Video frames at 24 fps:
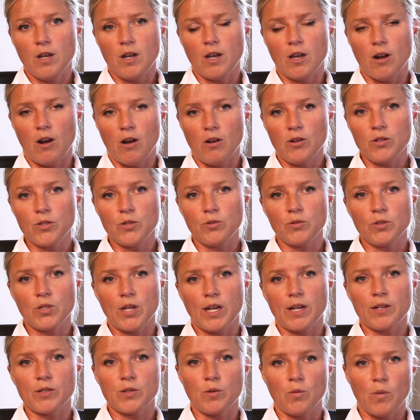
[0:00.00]
it also
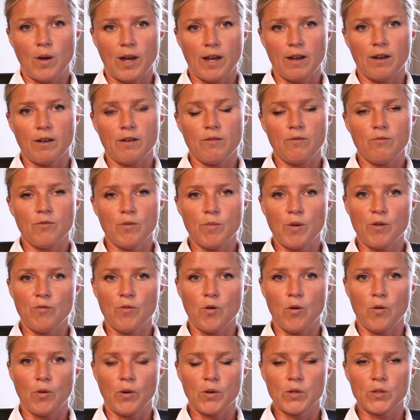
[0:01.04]
takes away from the
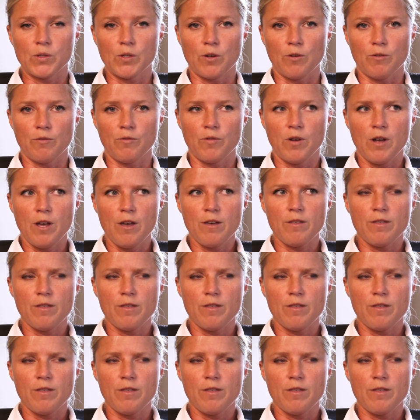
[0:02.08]
focus of